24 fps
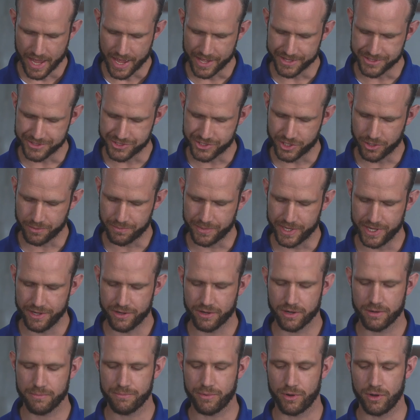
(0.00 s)
And so
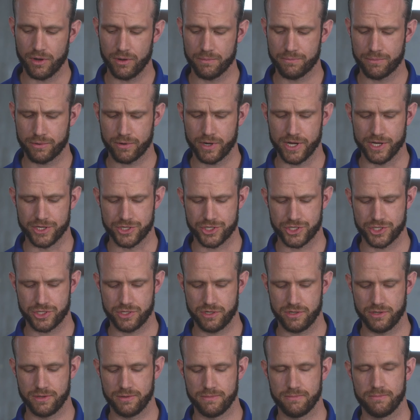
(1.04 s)
Peter and Paul
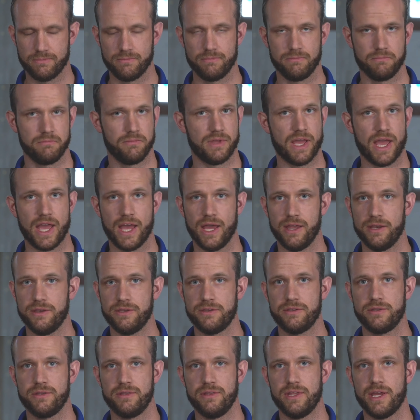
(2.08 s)
preached,
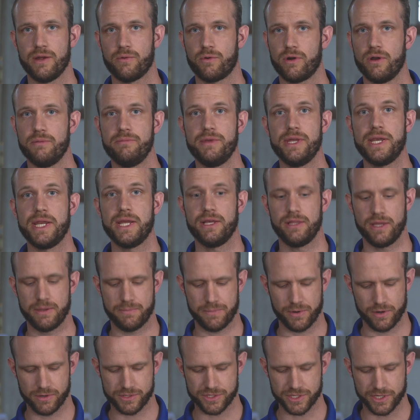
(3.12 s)
and they were immediately
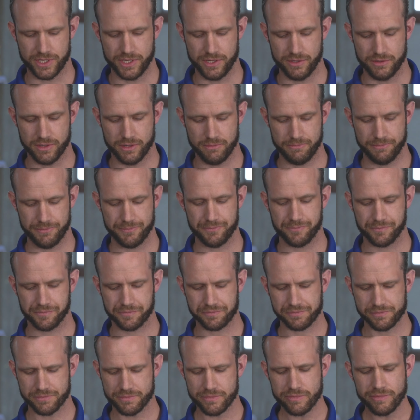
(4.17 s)
persecuted.
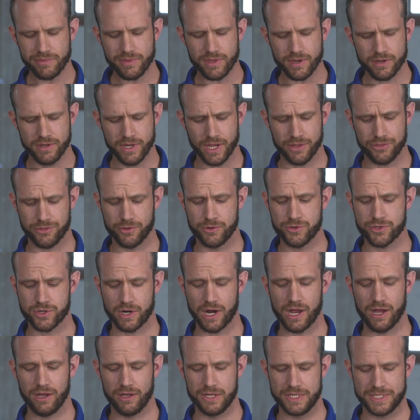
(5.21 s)
Yet through
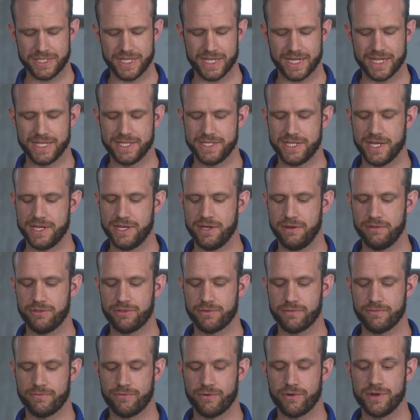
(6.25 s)
trials they
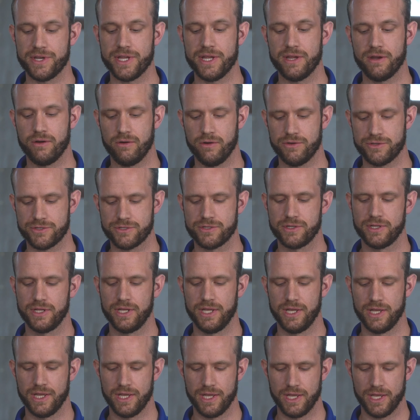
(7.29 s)
continued for years,
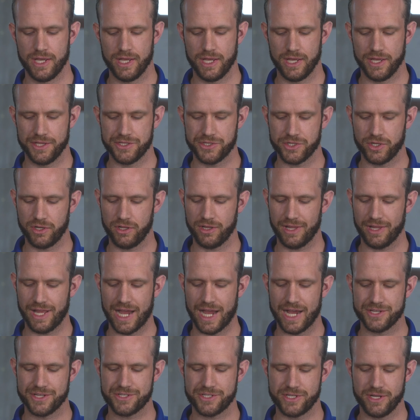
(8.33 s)
until at
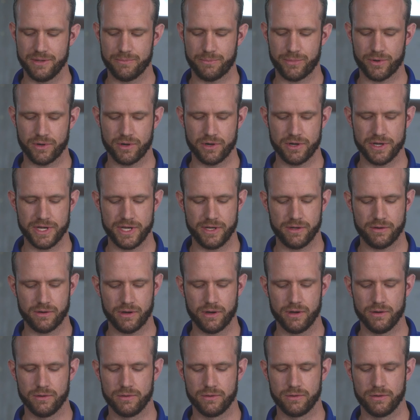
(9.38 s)
last Emperor
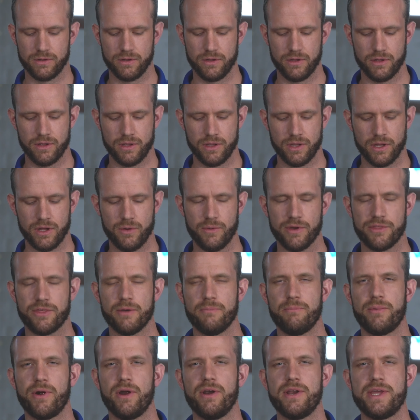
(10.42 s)
Nero, who with a
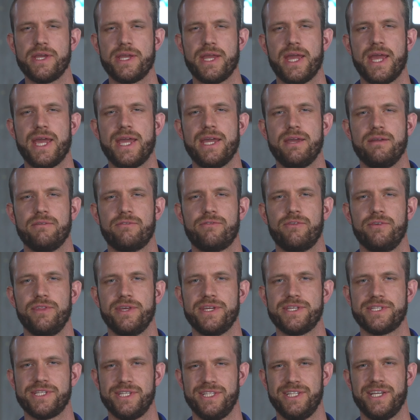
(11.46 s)
burning hate for
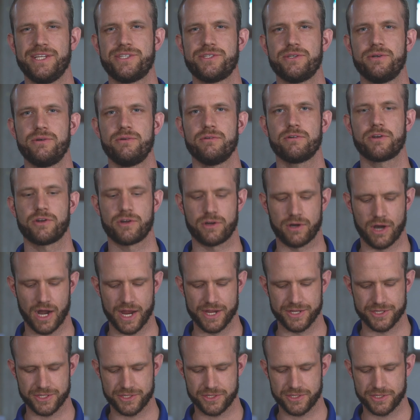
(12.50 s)
these little
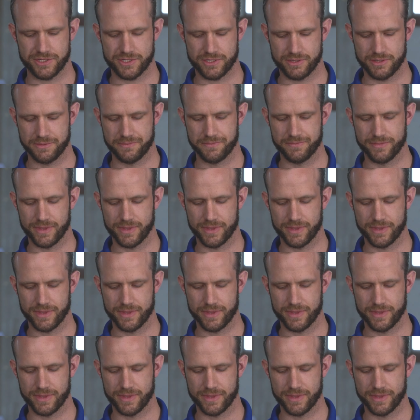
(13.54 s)
Christs,